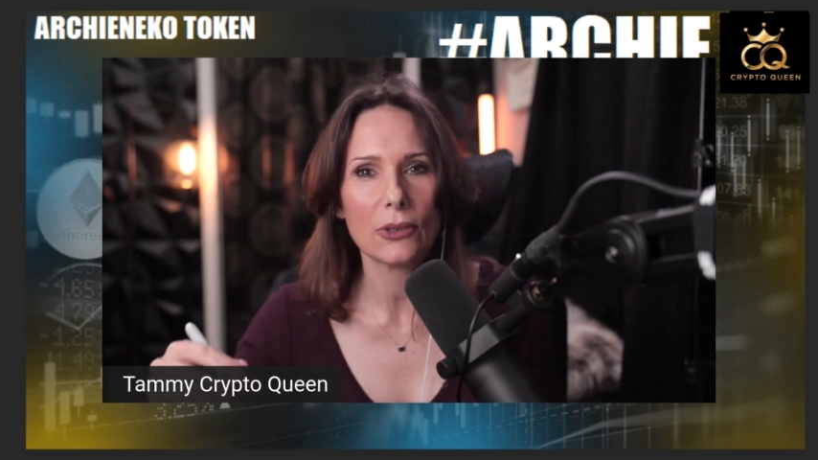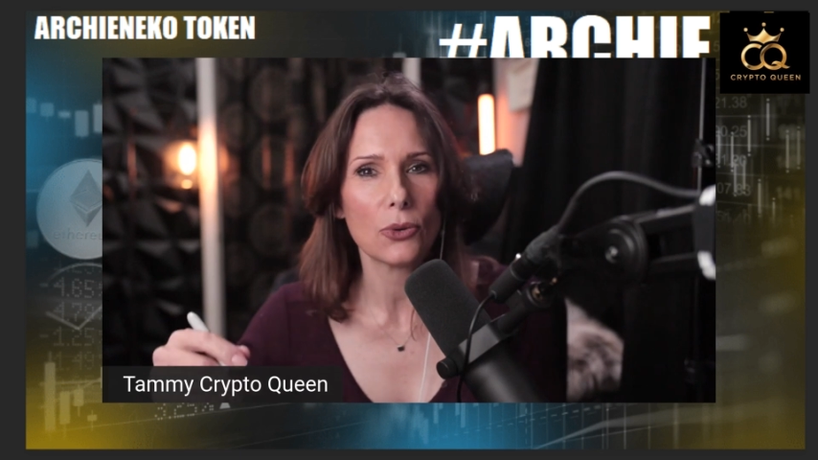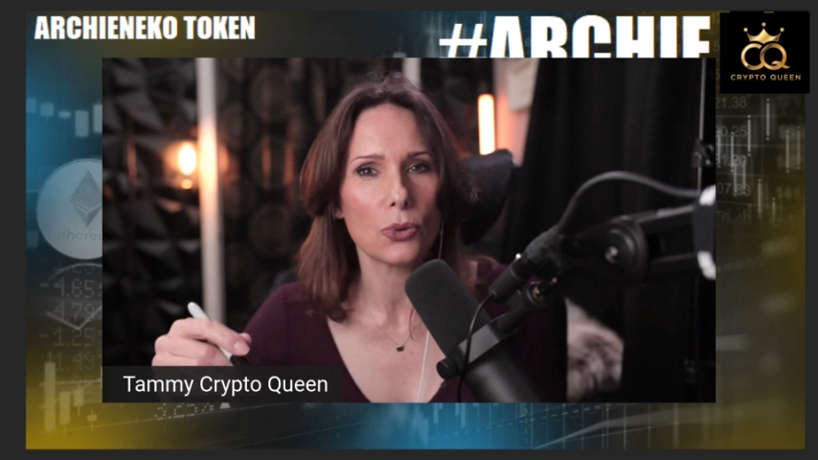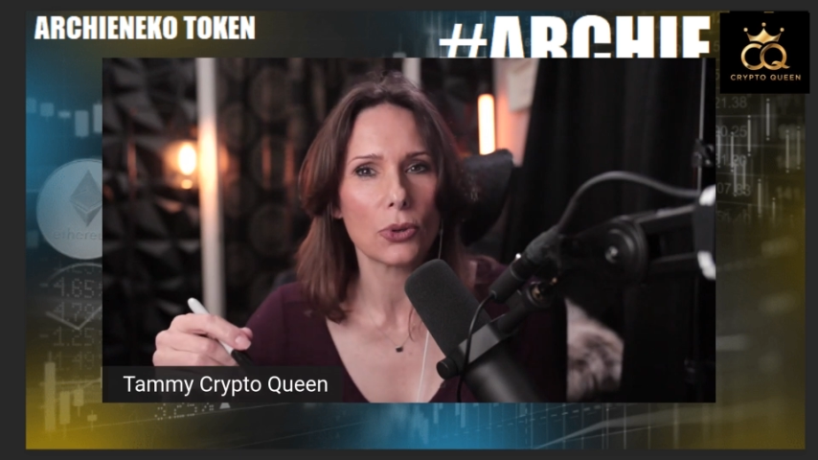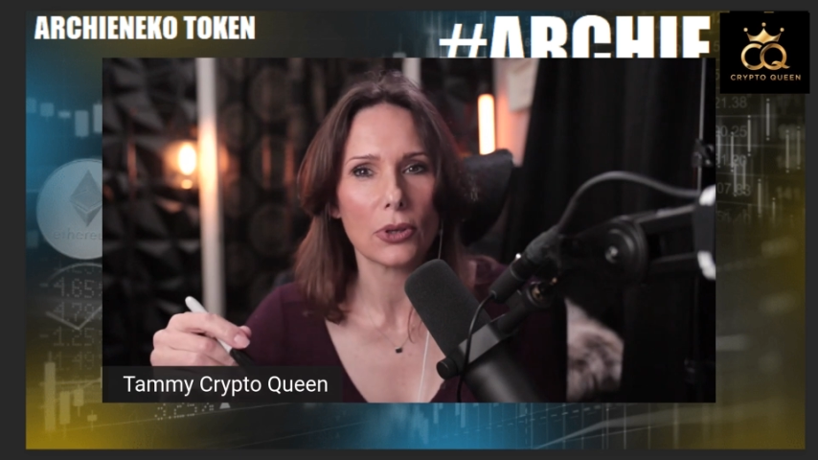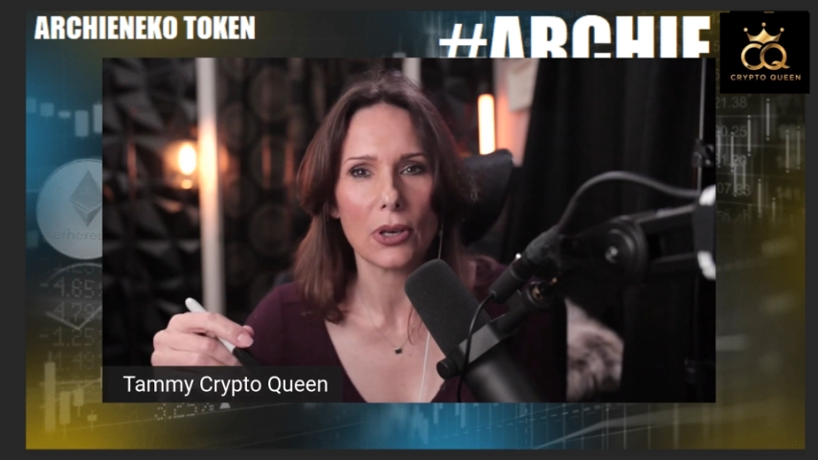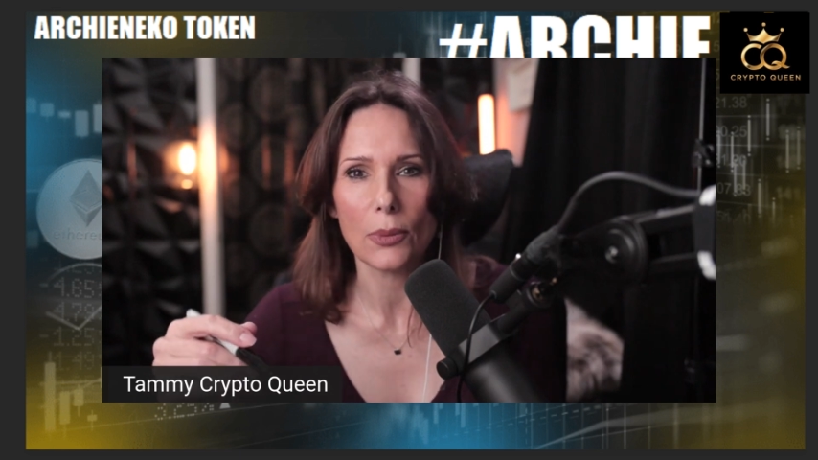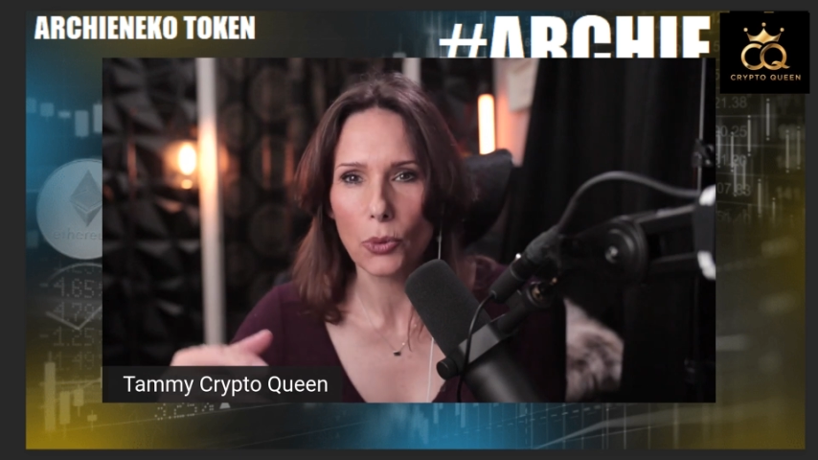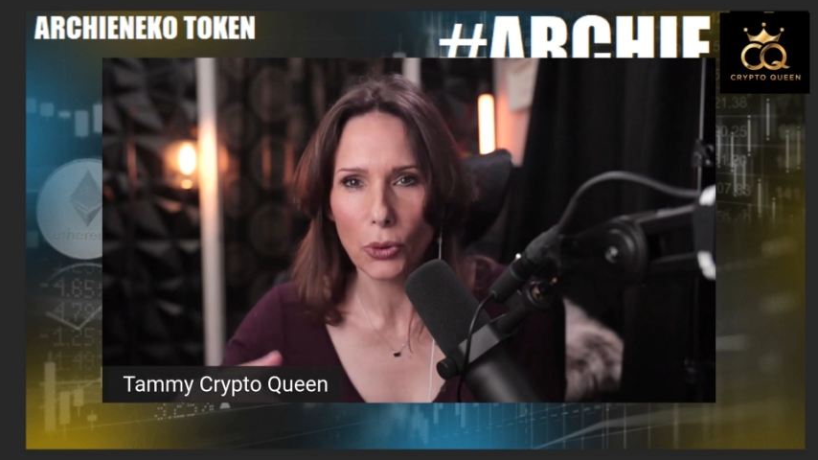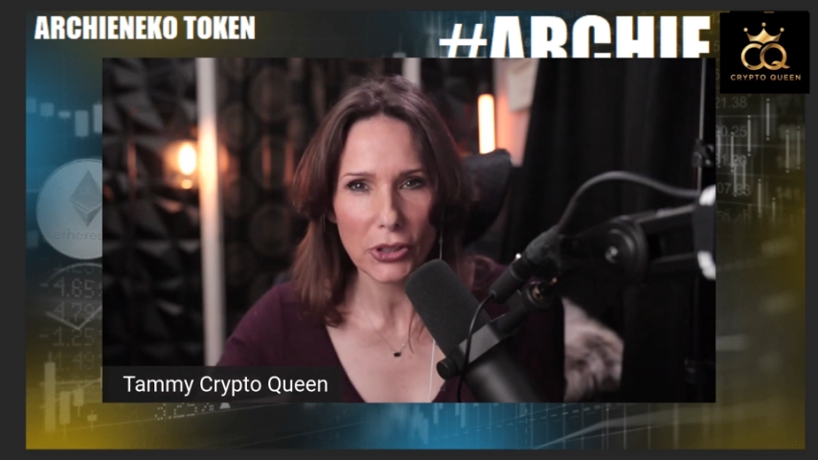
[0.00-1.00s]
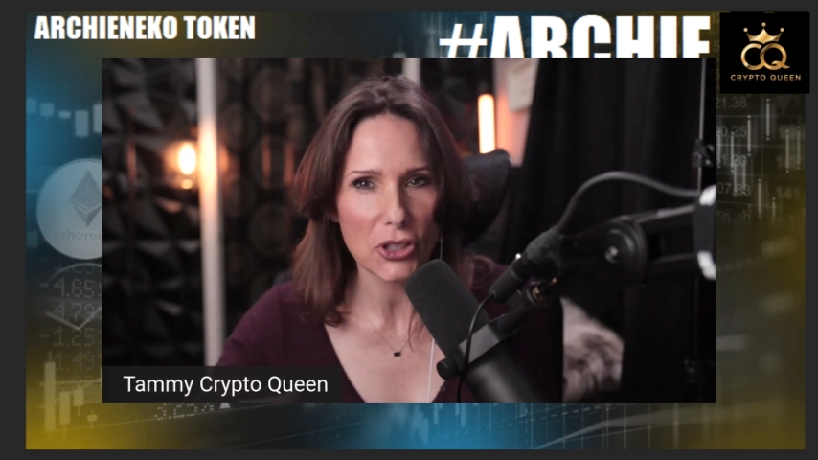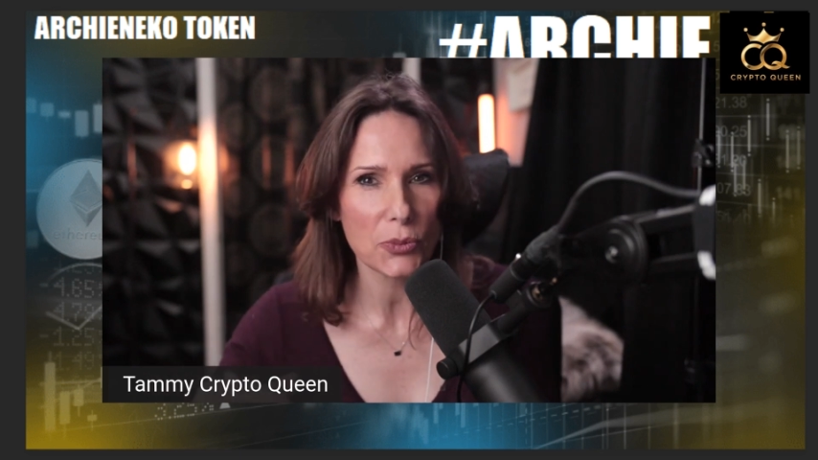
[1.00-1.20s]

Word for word: or a mortgage